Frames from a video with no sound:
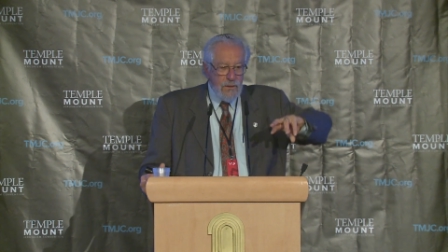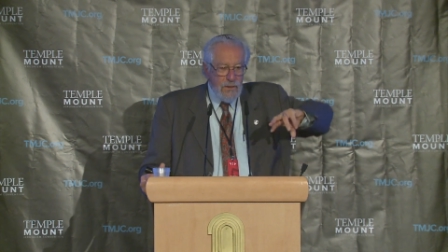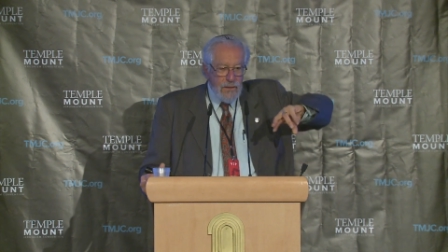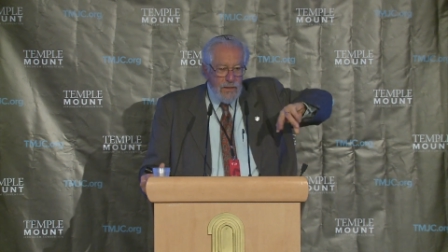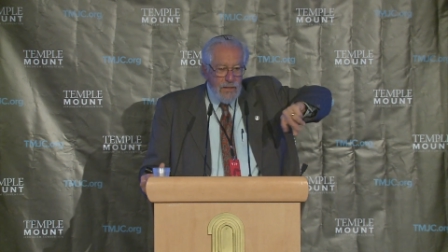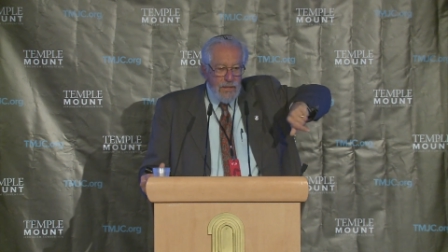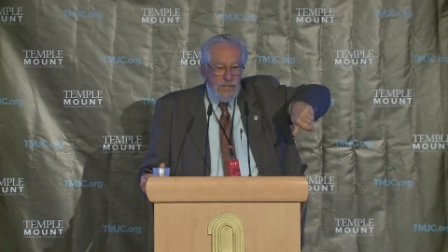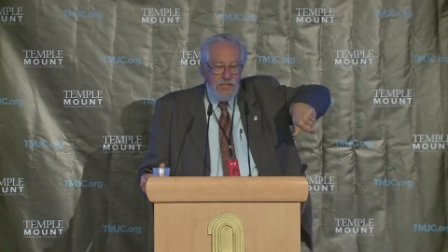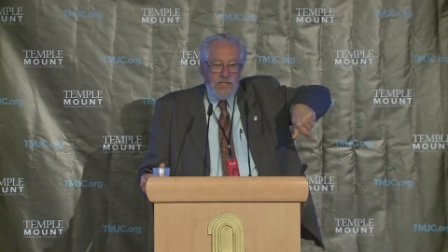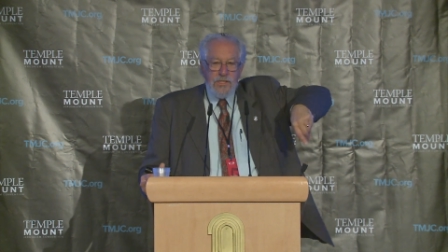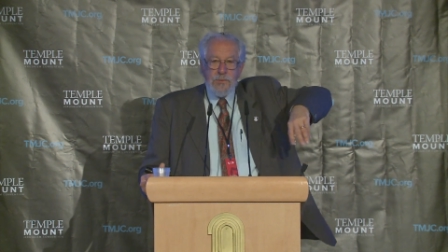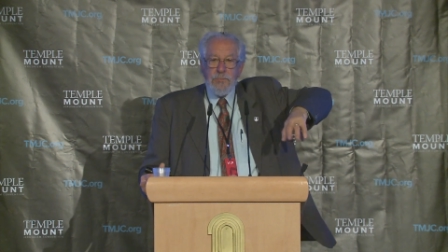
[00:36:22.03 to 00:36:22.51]

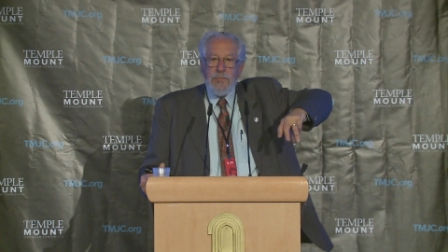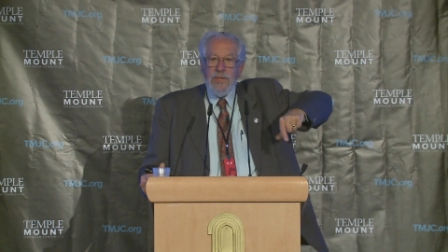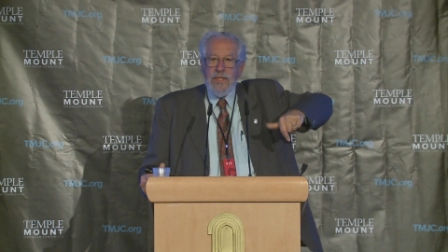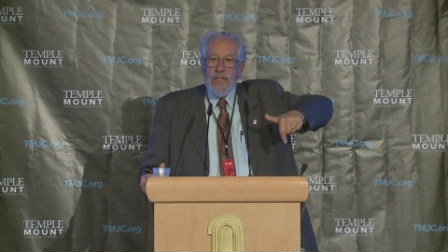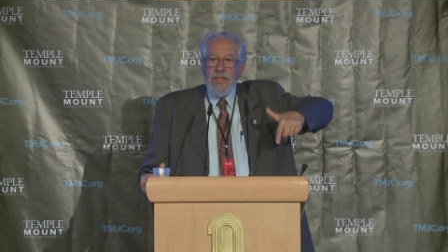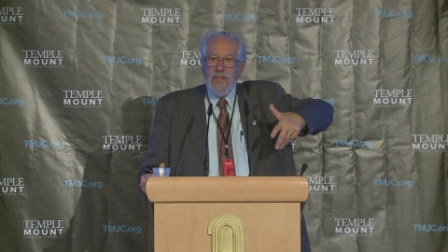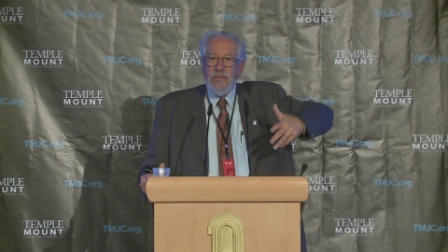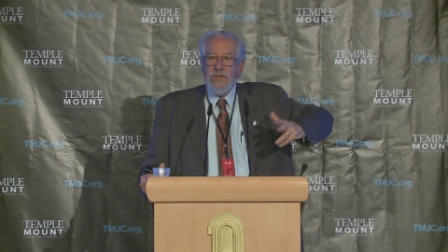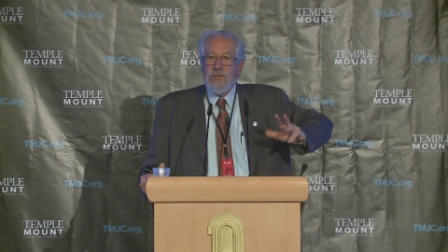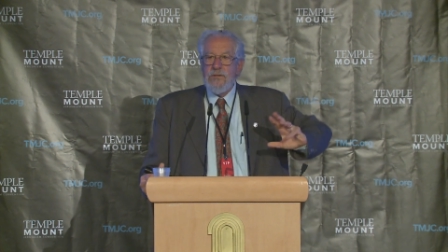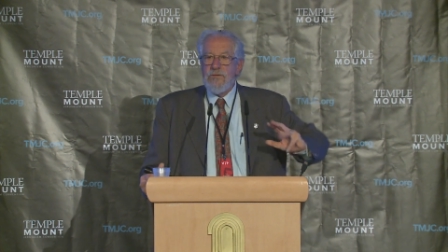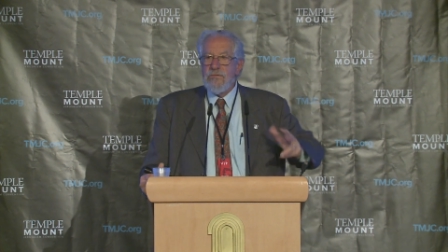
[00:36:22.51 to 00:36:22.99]
and
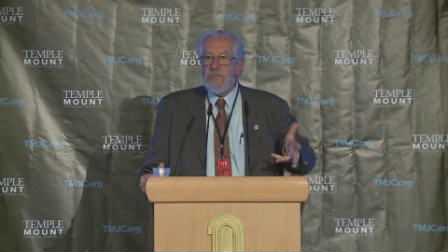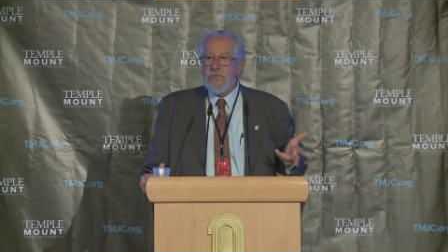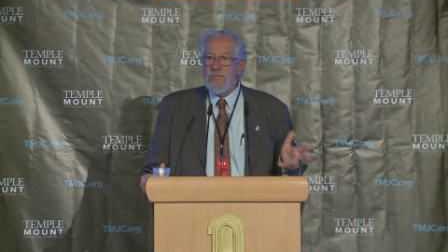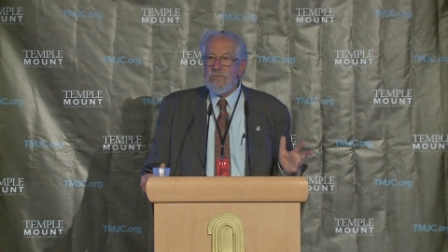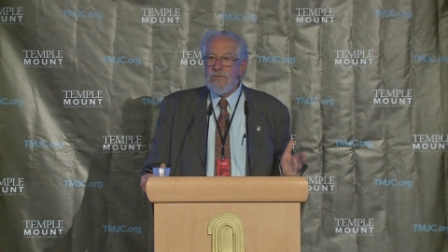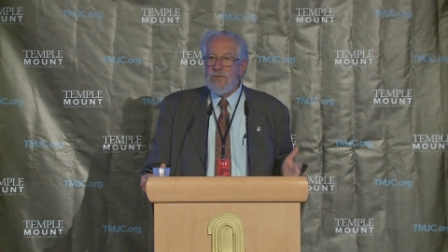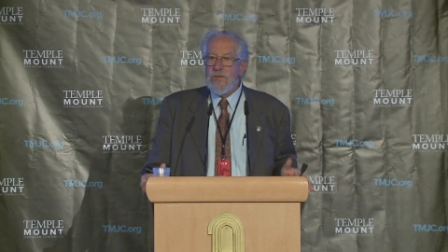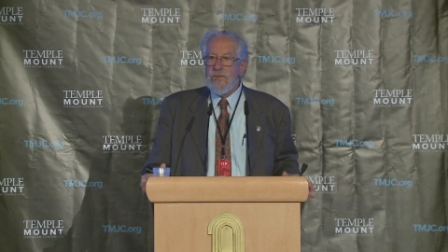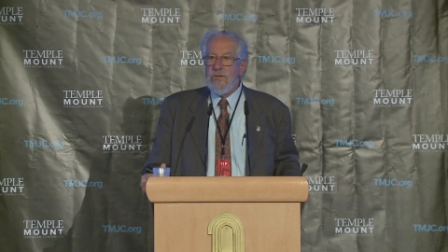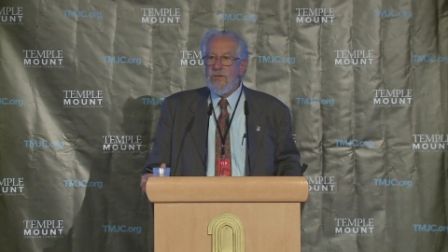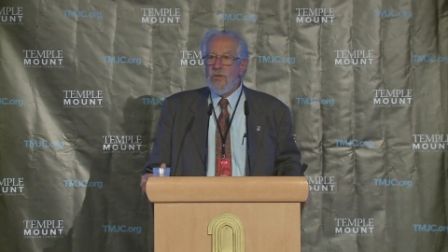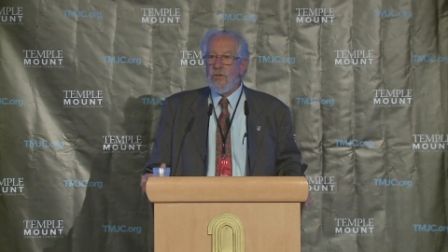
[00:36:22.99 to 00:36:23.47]
spinning
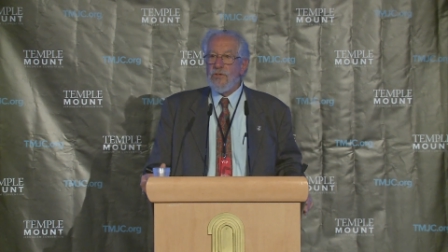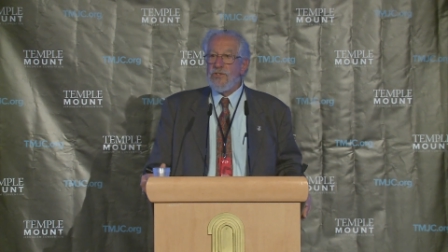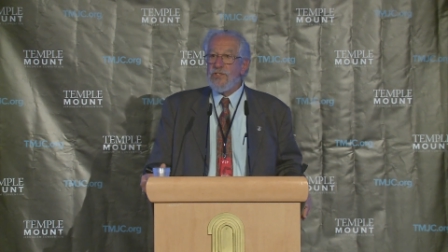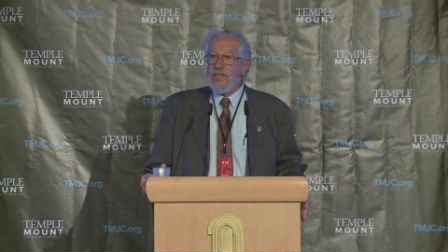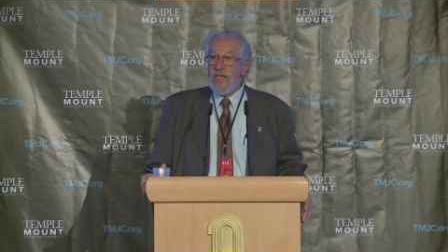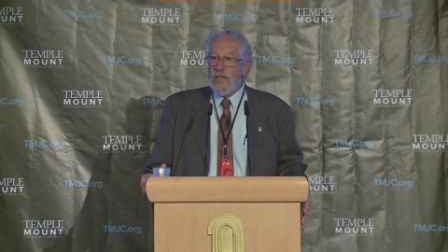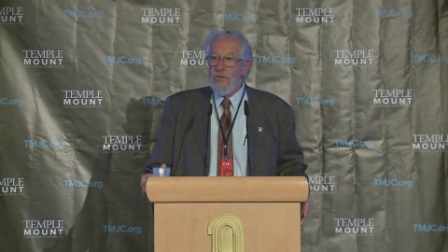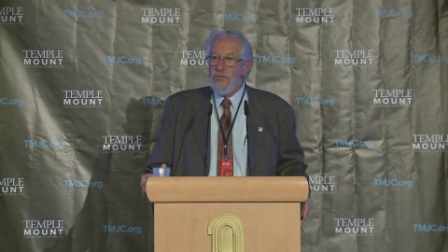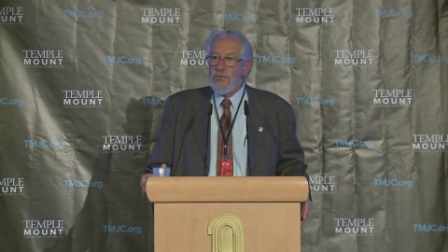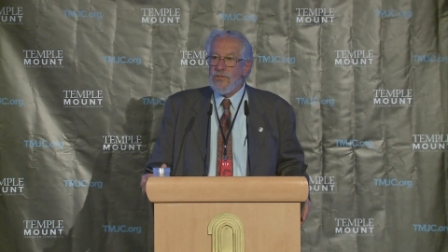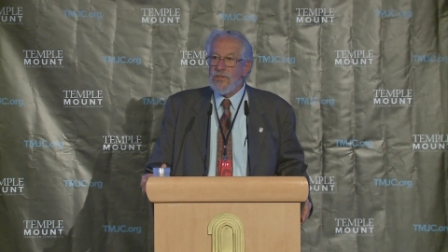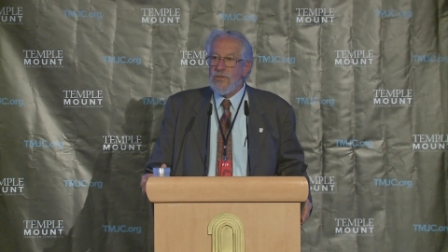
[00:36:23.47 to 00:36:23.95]

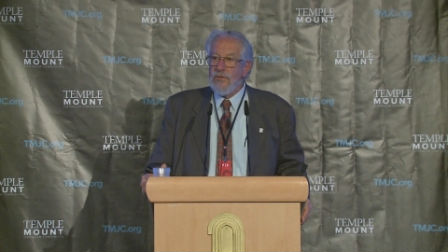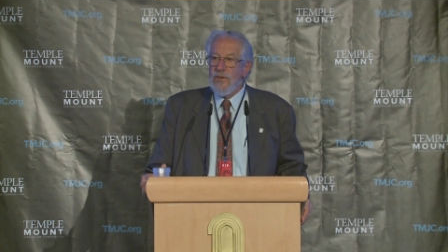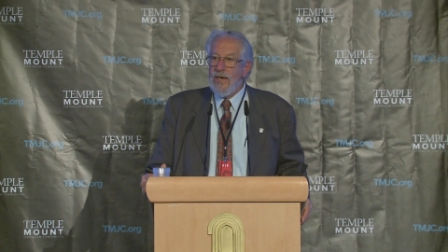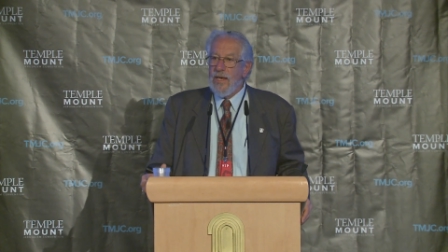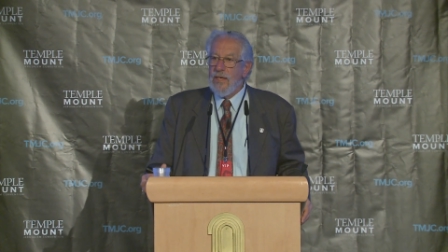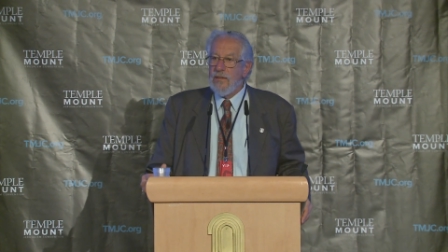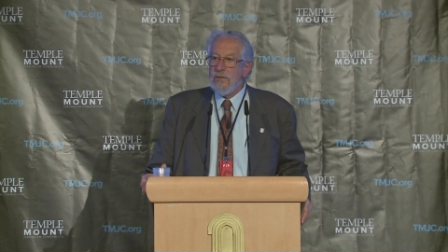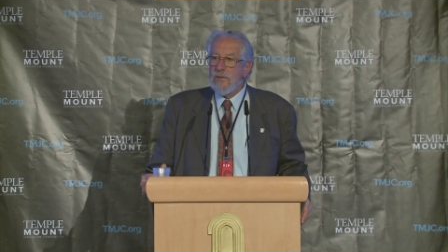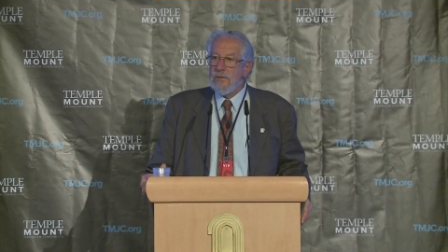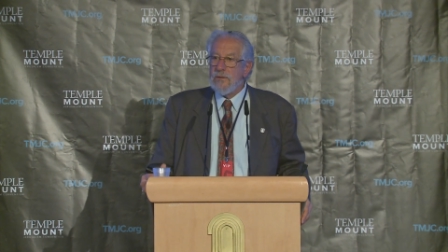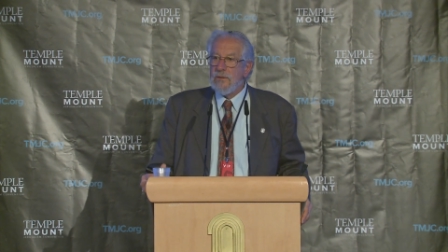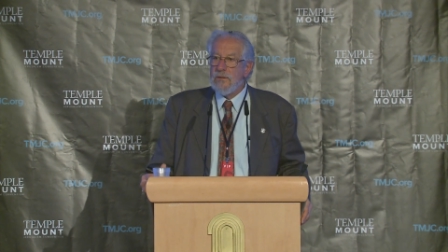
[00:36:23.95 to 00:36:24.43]
yourselves
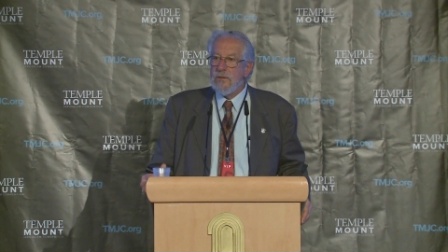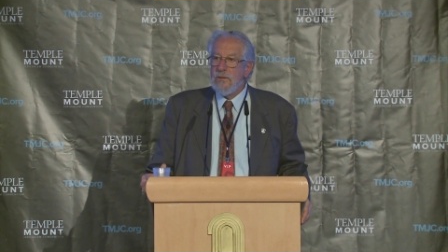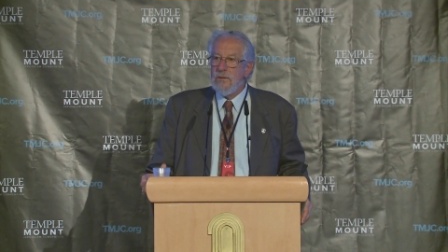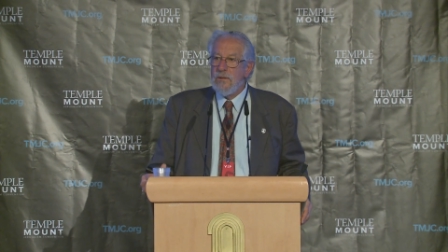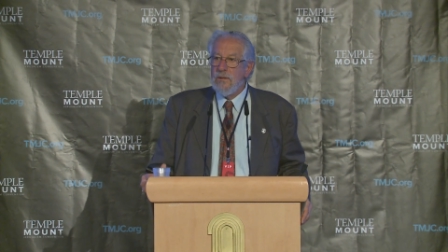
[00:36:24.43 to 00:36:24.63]
around?